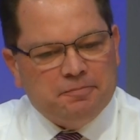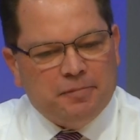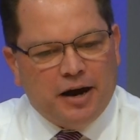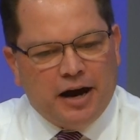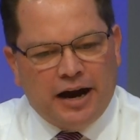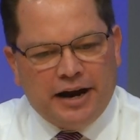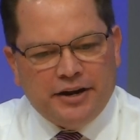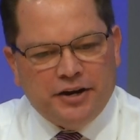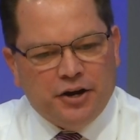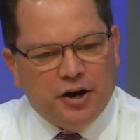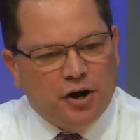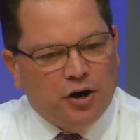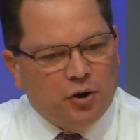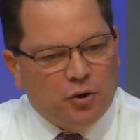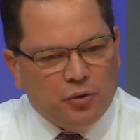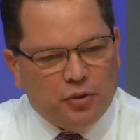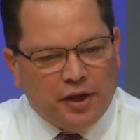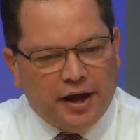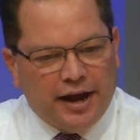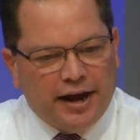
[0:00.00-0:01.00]
I
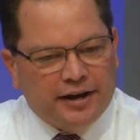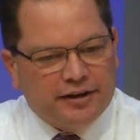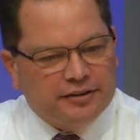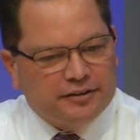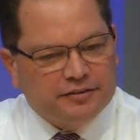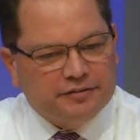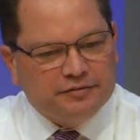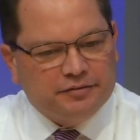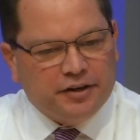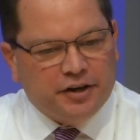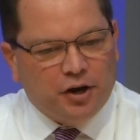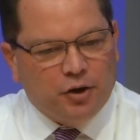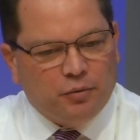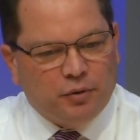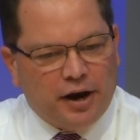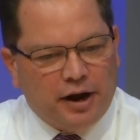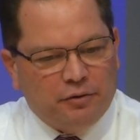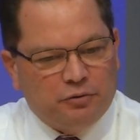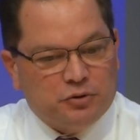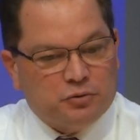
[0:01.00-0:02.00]
know that, you know, when
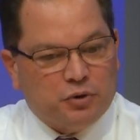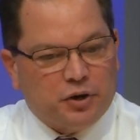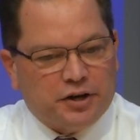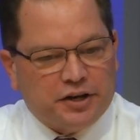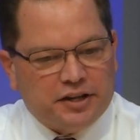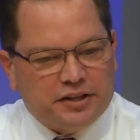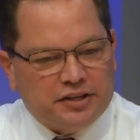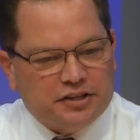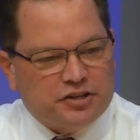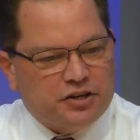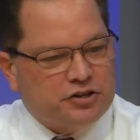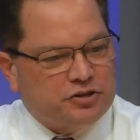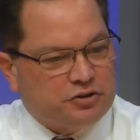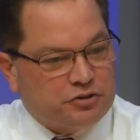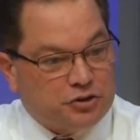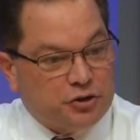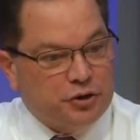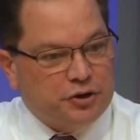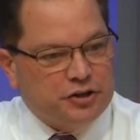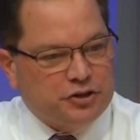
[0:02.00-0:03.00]
I was working at the district
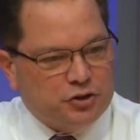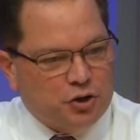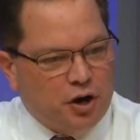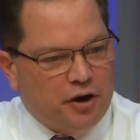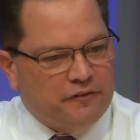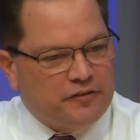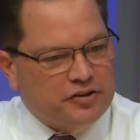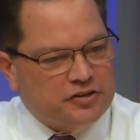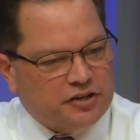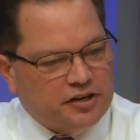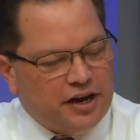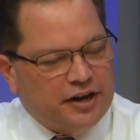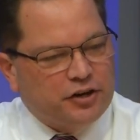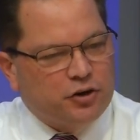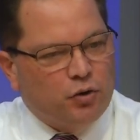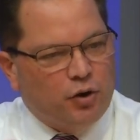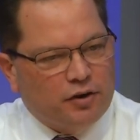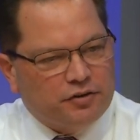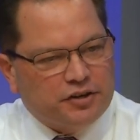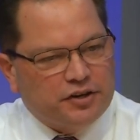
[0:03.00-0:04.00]
attorney's office and I'd
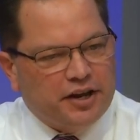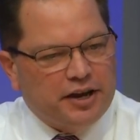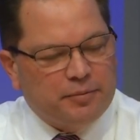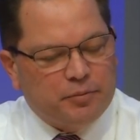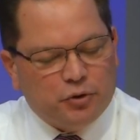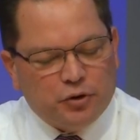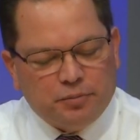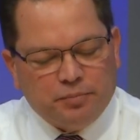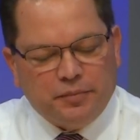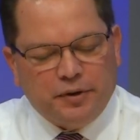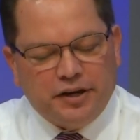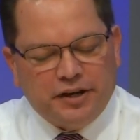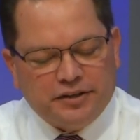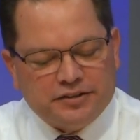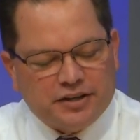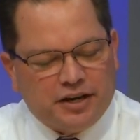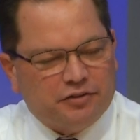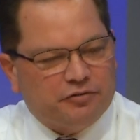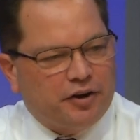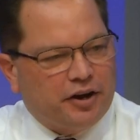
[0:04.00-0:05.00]
go out to neighborhood
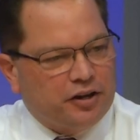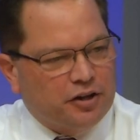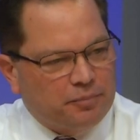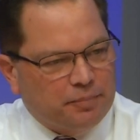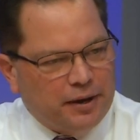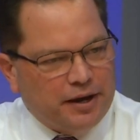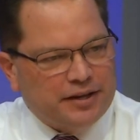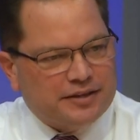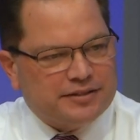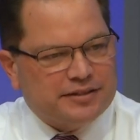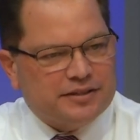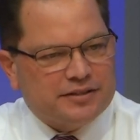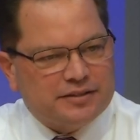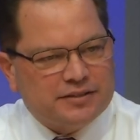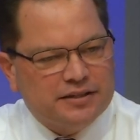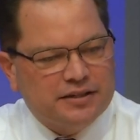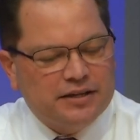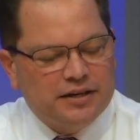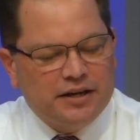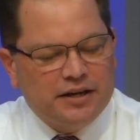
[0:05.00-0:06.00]
meetings on a regular basis
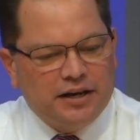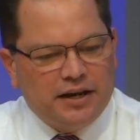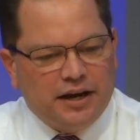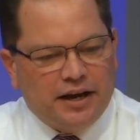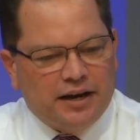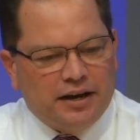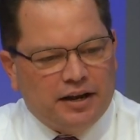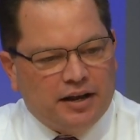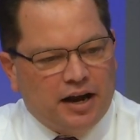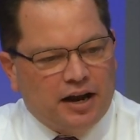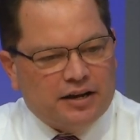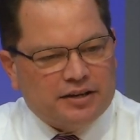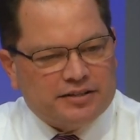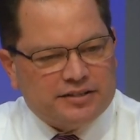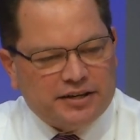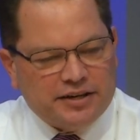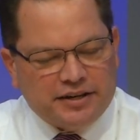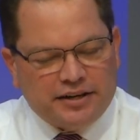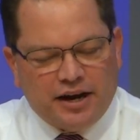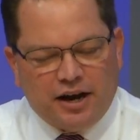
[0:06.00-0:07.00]
and on a
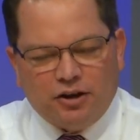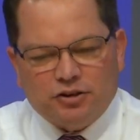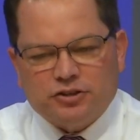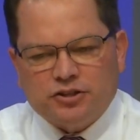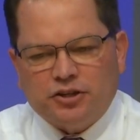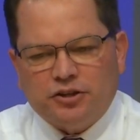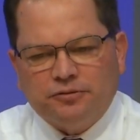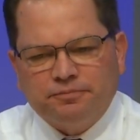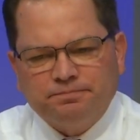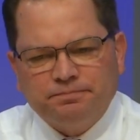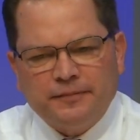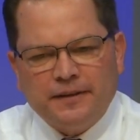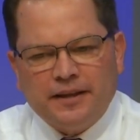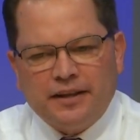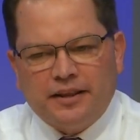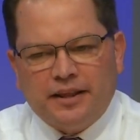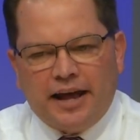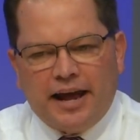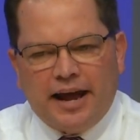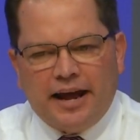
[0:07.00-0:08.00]
city council,
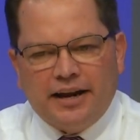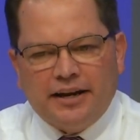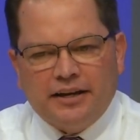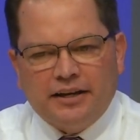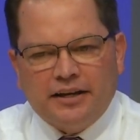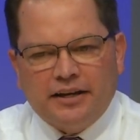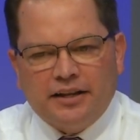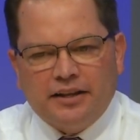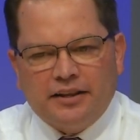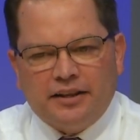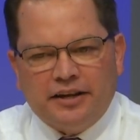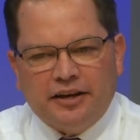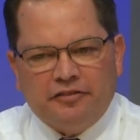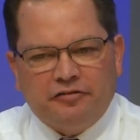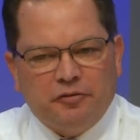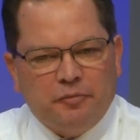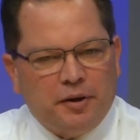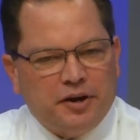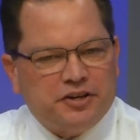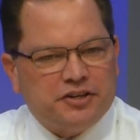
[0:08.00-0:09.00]
that the
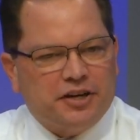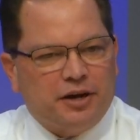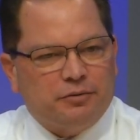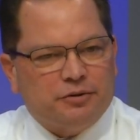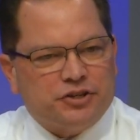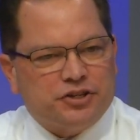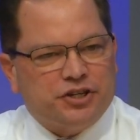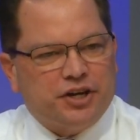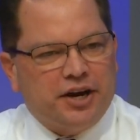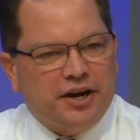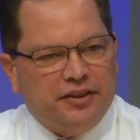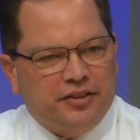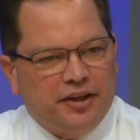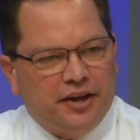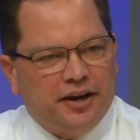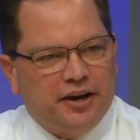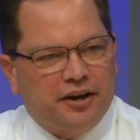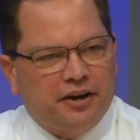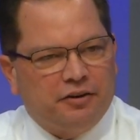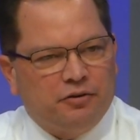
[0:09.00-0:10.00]
information that was shared
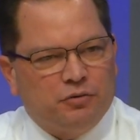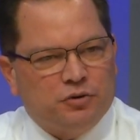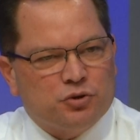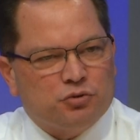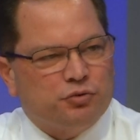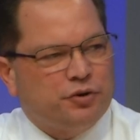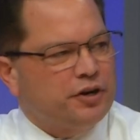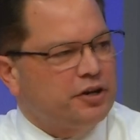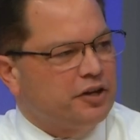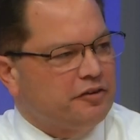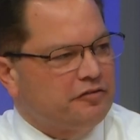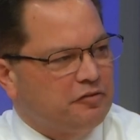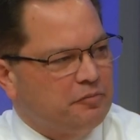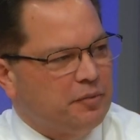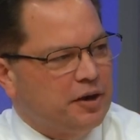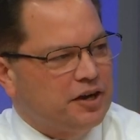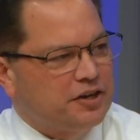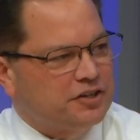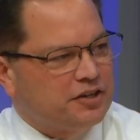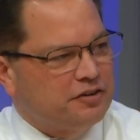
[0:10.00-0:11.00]
there was real
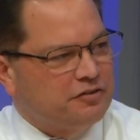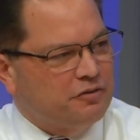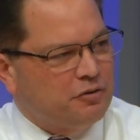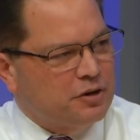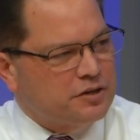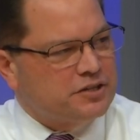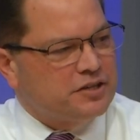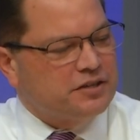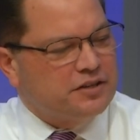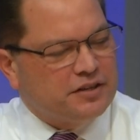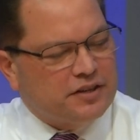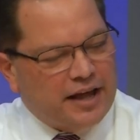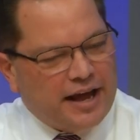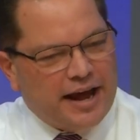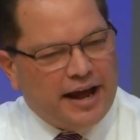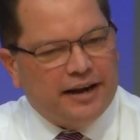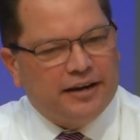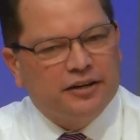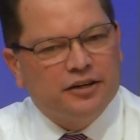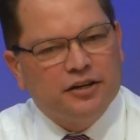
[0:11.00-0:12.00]
information. It wasn't
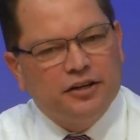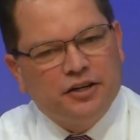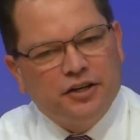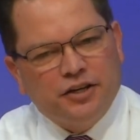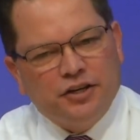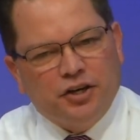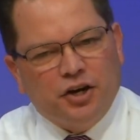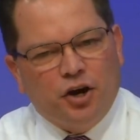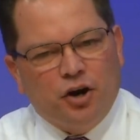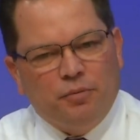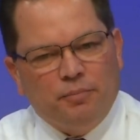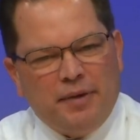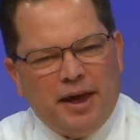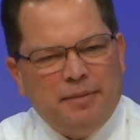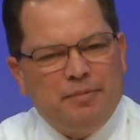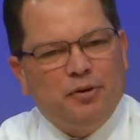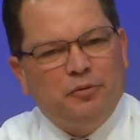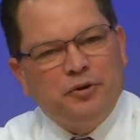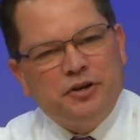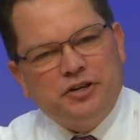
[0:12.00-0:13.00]
that, you know,
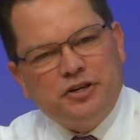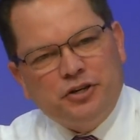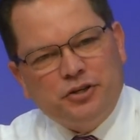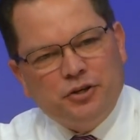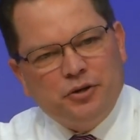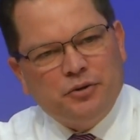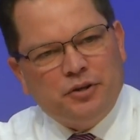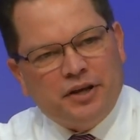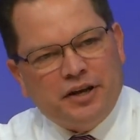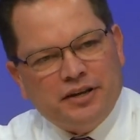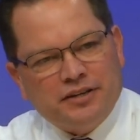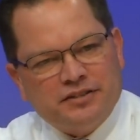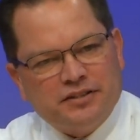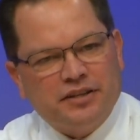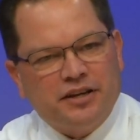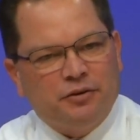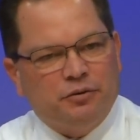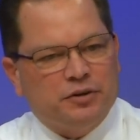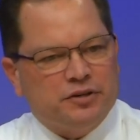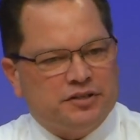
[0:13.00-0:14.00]
maybe we should do this.
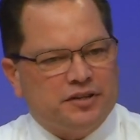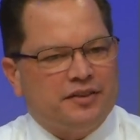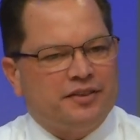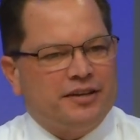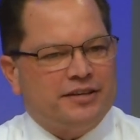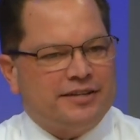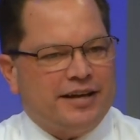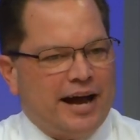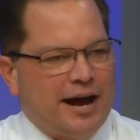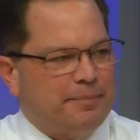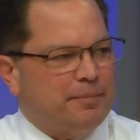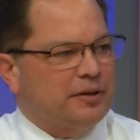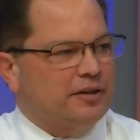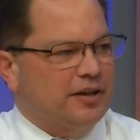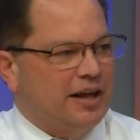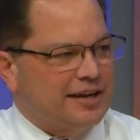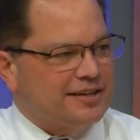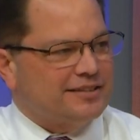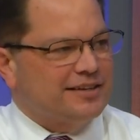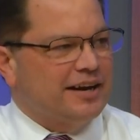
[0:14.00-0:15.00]
It was, this happened
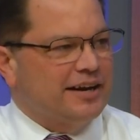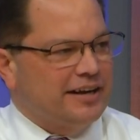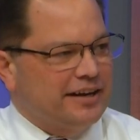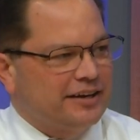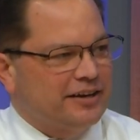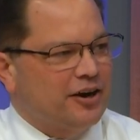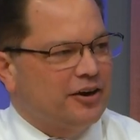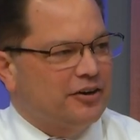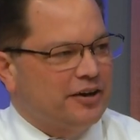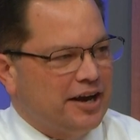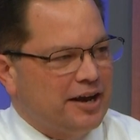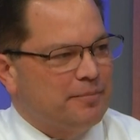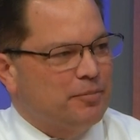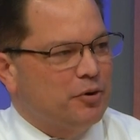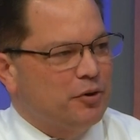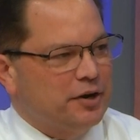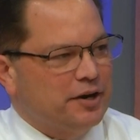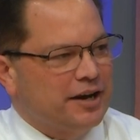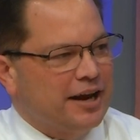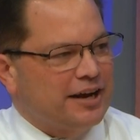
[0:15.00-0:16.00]
last night in our
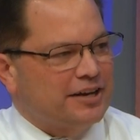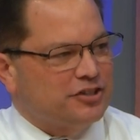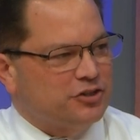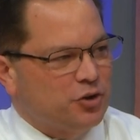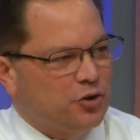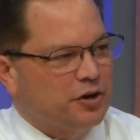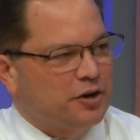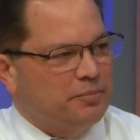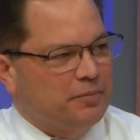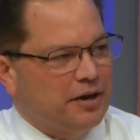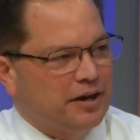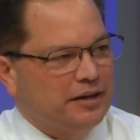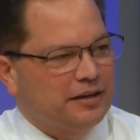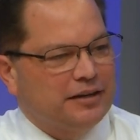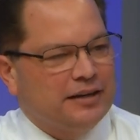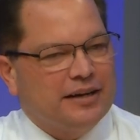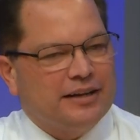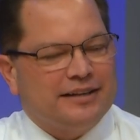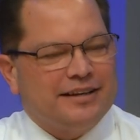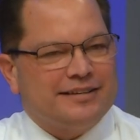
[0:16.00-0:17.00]
neighborhood next door to me.
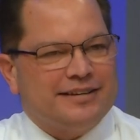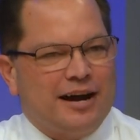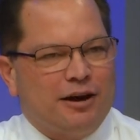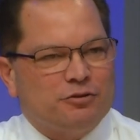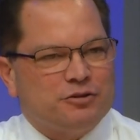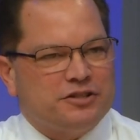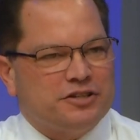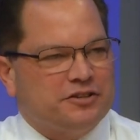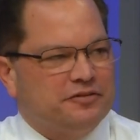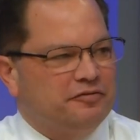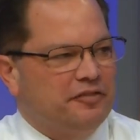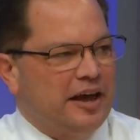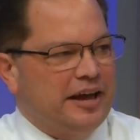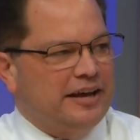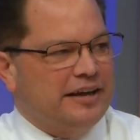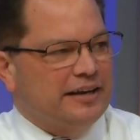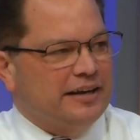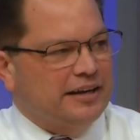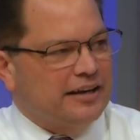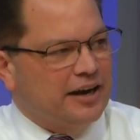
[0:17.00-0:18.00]
This house is
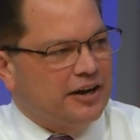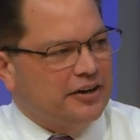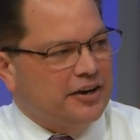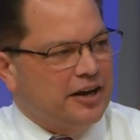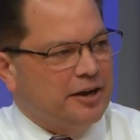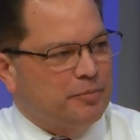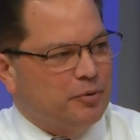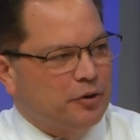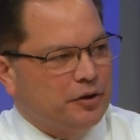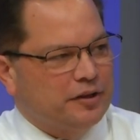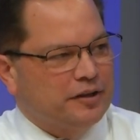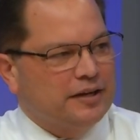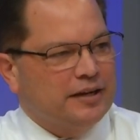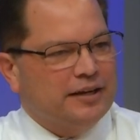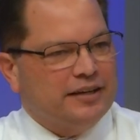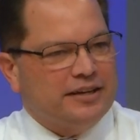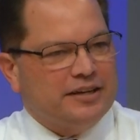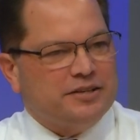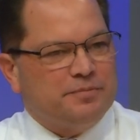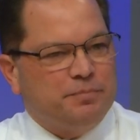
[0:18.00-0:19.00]
vacant in our neighborhood.
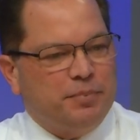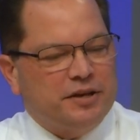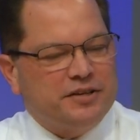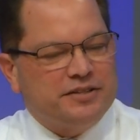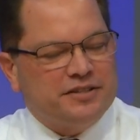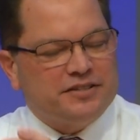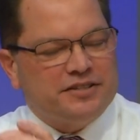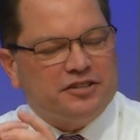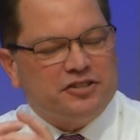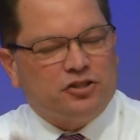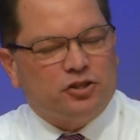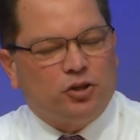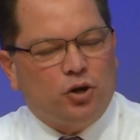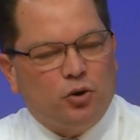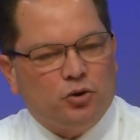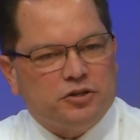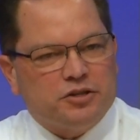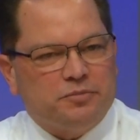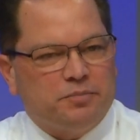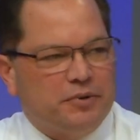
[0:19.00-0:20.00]
This business is
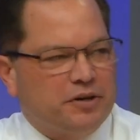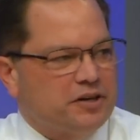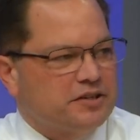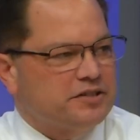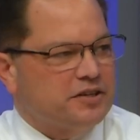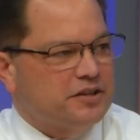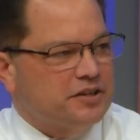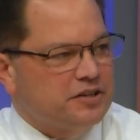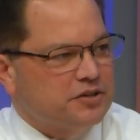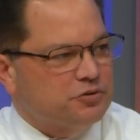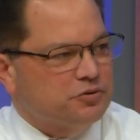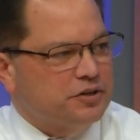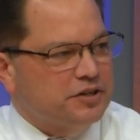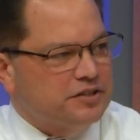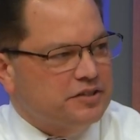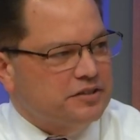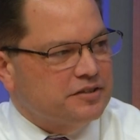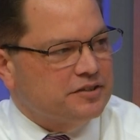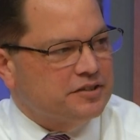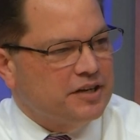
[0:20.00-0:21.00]
closing because of these
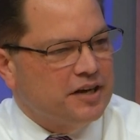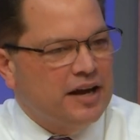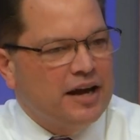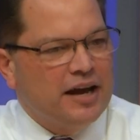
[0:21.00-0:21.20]
reasons.